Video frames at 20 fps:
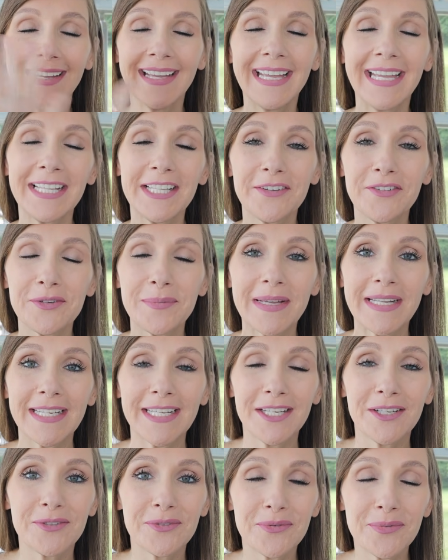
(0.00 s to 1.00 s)
Hello
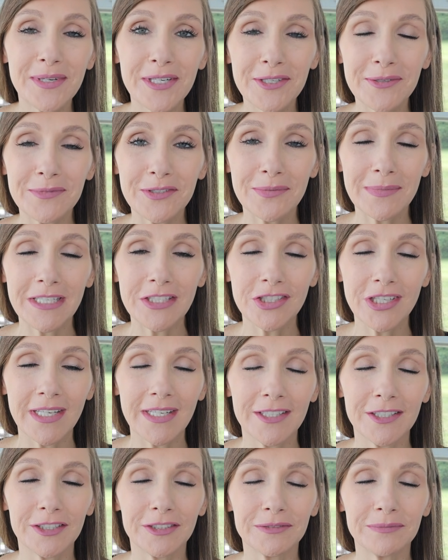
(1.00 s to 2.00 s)
everybody, welcome to my
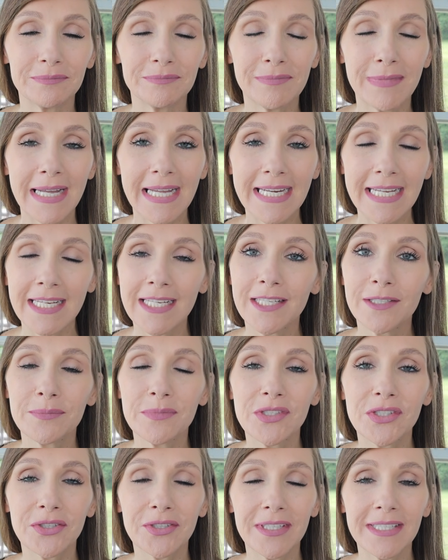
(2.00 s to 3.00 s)
channel. My
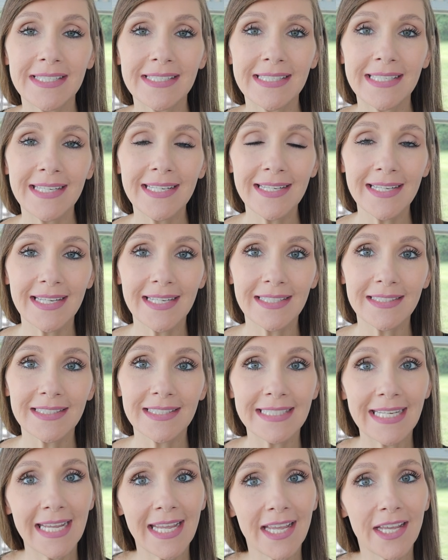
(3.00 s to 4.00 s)
name's Christy and
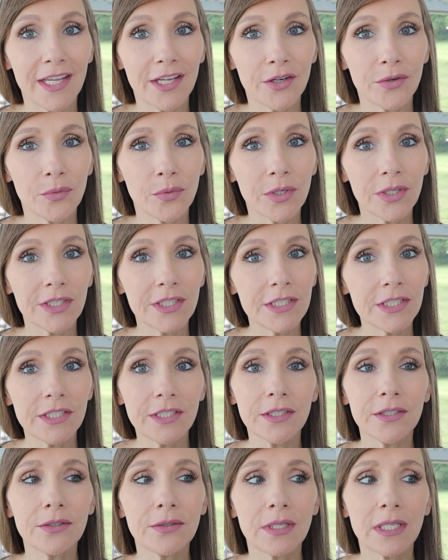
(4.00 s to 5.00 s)
today we're gonna
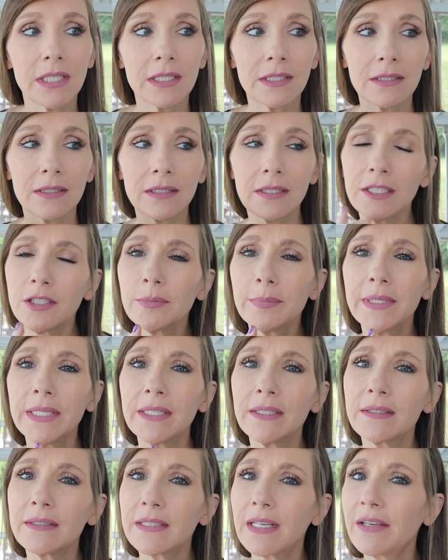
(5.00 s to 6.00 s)
do a little
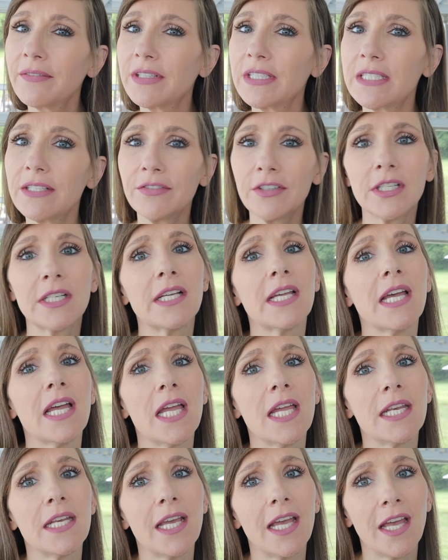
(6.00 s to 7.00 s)
bit of a different
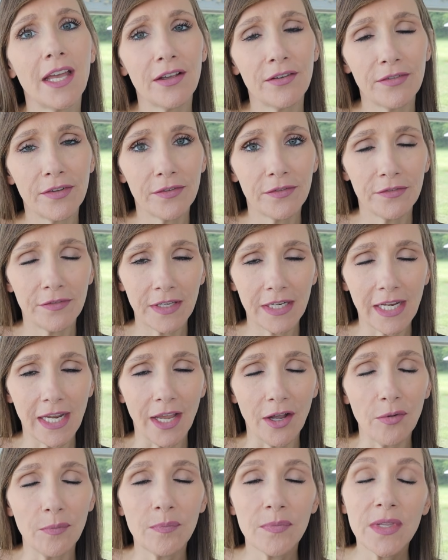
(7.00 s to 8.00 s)
kind of
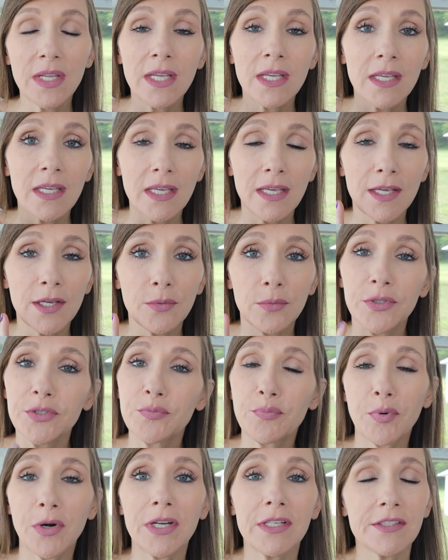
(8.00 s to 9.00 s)
video. It was
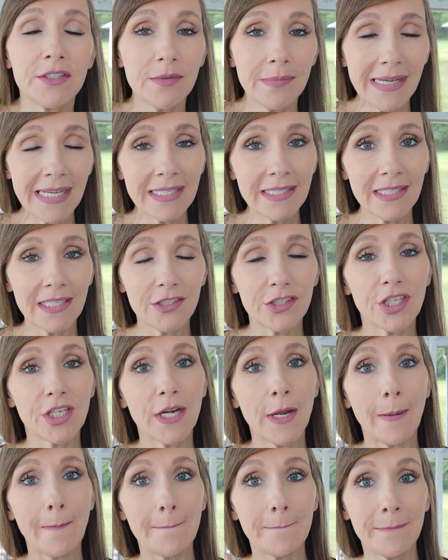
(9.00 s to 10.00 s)
brought to my
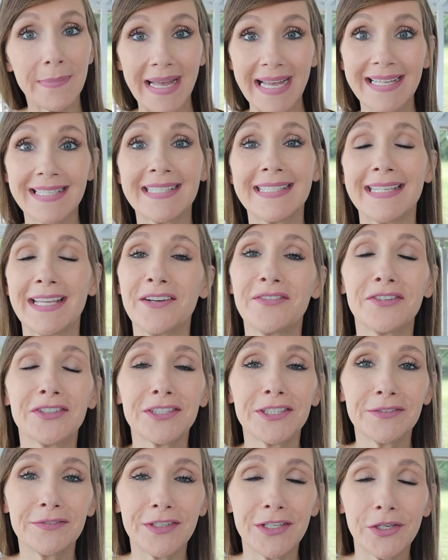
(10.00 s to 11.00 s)
attention by
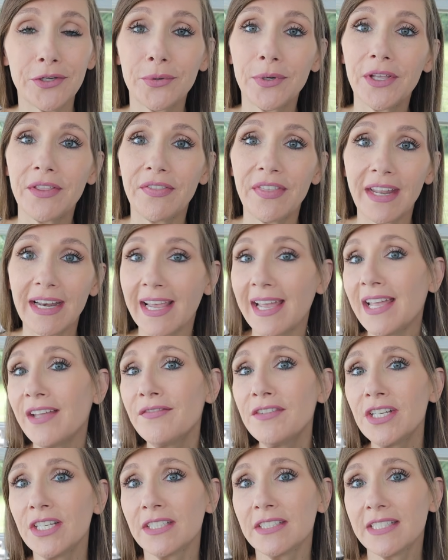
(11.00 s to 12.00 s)
several of you that I
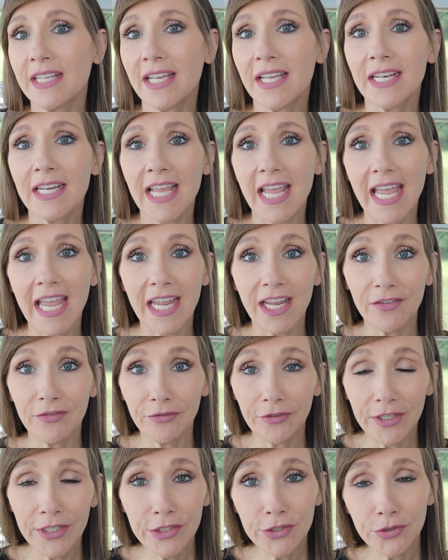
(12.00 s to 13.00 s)
have not done a
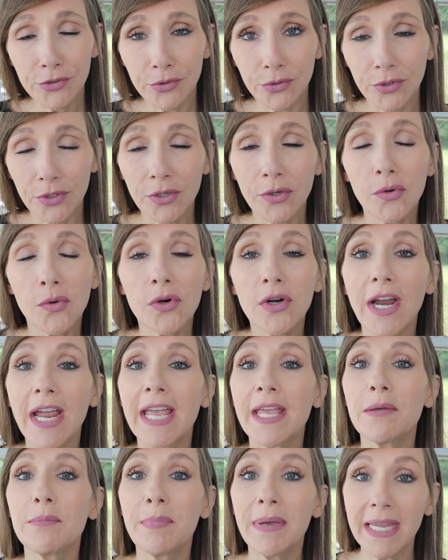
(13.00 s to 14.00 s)
fridge tour or
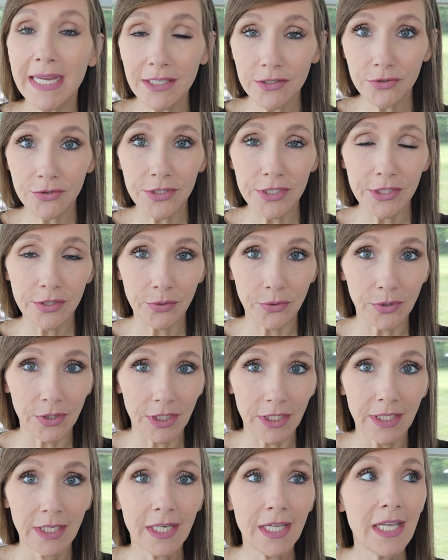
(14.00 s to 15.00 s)
a pantry
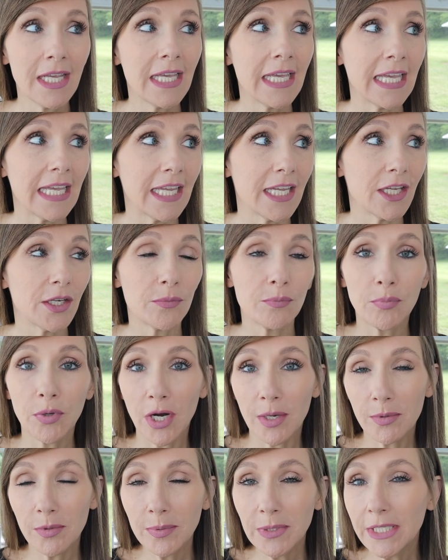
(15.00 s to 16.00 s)
tour in
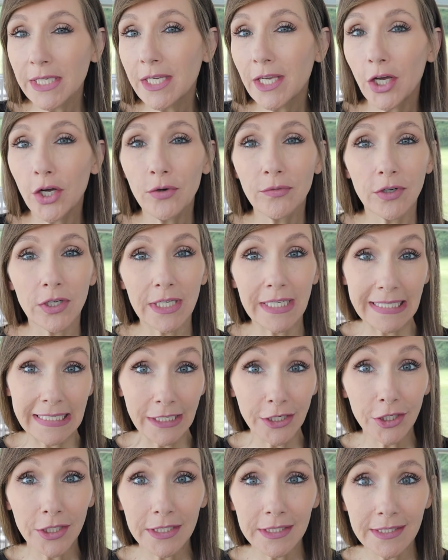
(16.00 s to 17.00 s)
probably over a
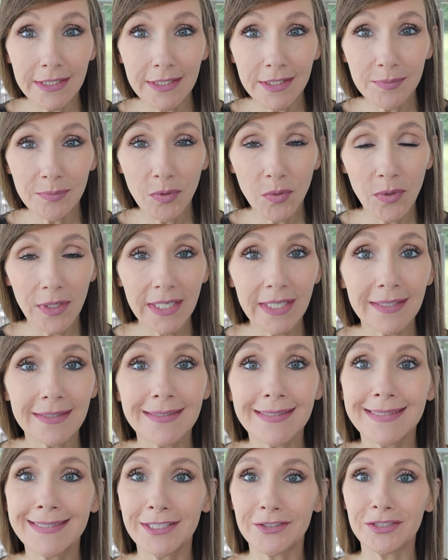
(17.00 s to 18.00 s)
year at this
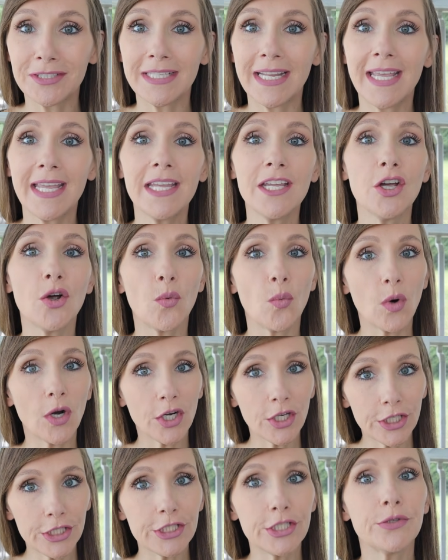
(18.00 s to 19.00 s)
point. So today we're
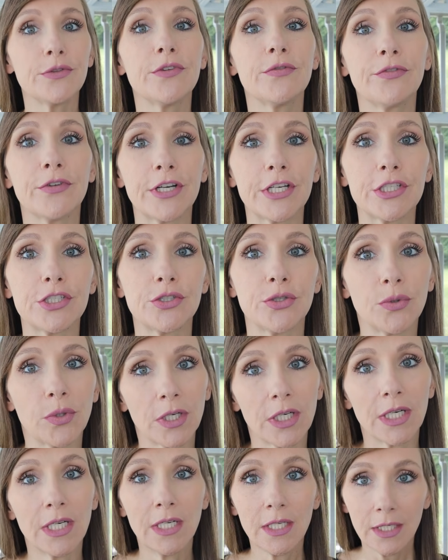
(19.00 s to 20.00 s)
going to do the fridge
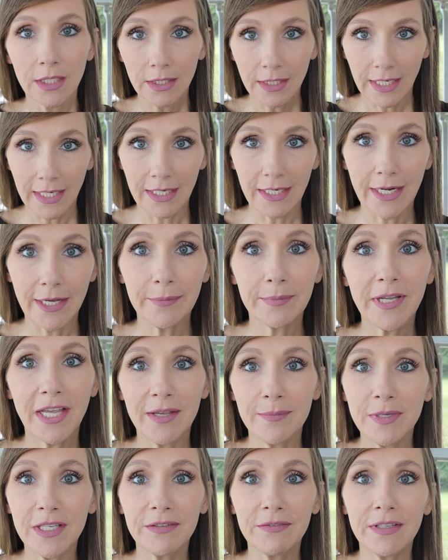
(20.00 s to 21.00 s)
tour. In an
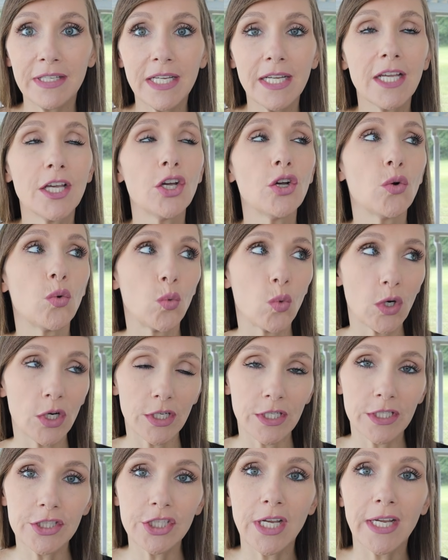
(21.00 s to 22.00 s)
upcoming video, we're
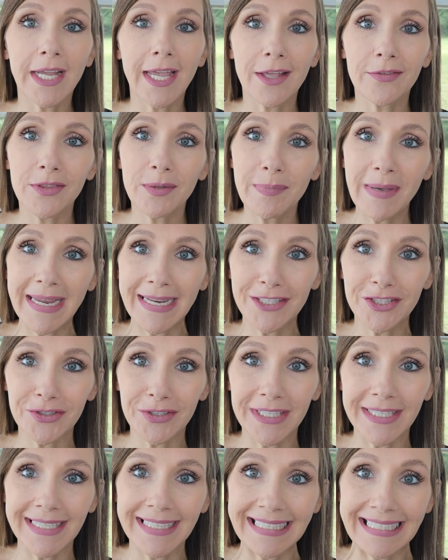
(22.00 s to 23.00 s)
going to check out the
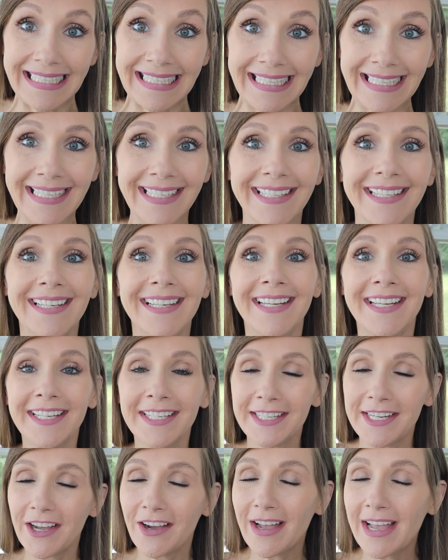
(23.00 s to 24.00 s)
pantry again.
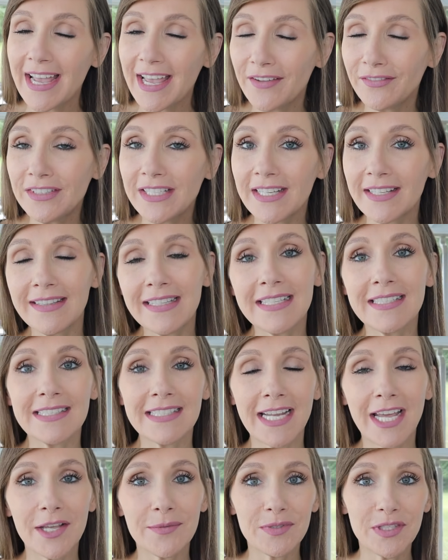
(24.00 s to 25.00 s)
Now I have done these
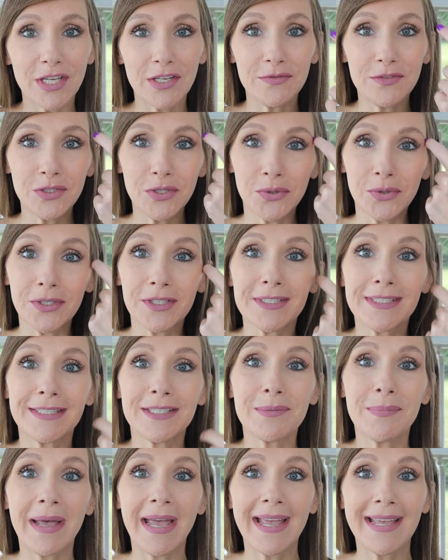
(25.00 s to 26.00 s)
types of tours in
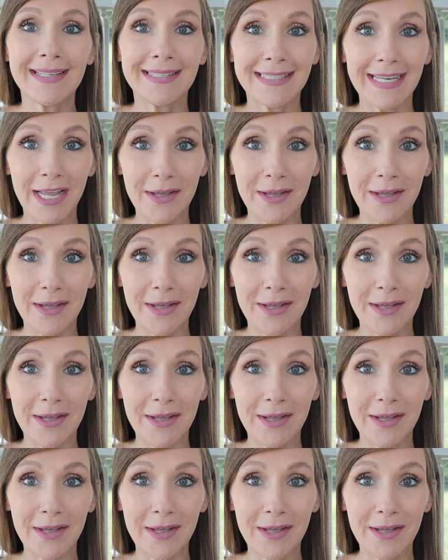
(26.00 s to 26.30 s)
the past.